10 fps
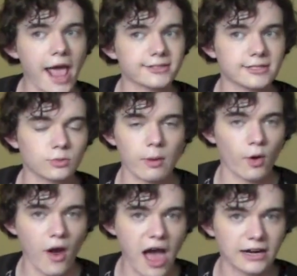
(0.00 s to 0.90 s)
can't
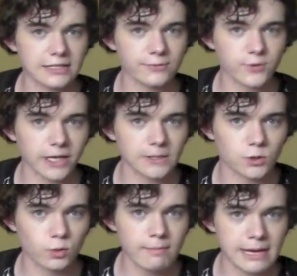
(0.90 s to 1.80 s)
swim around, it's a freaking
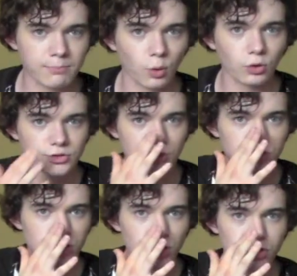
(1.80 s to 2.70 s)
swimming pool. So
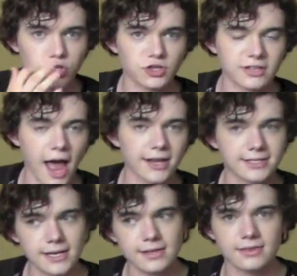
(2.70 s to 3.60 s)
Snoo Snoo's just kind of
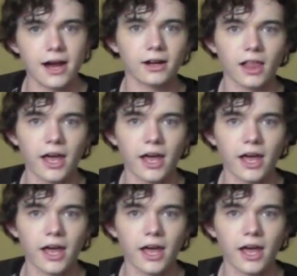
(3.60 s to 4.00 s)
sitting there